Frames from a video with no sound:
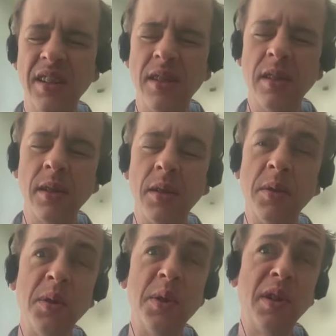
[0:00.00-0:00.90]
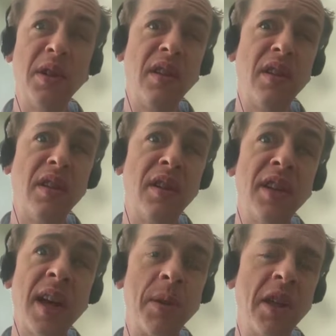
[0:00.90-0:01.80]
disclose on
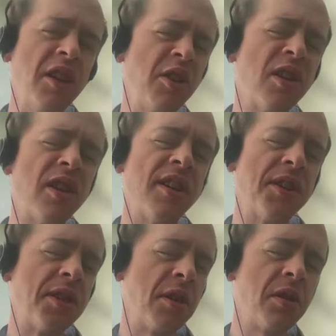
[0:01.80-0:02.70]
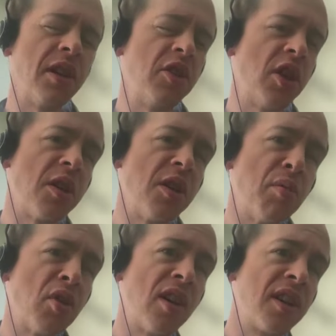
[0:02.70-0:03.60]
the application, not necessarily checking a
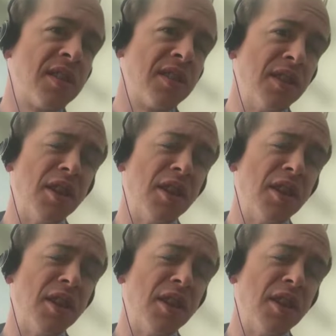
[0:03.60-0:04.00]
box,